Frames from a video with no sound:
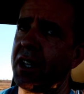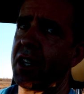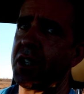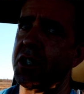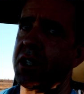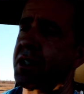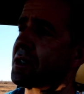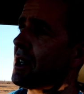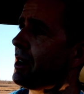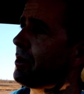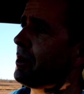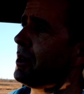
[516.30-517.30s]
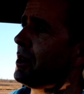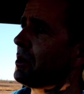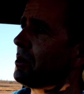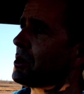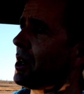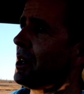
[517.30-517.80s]
the engine and stuff if
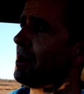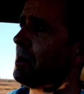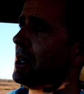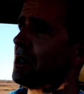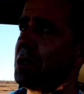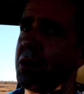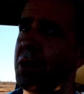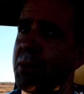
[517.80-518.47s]
you try to be too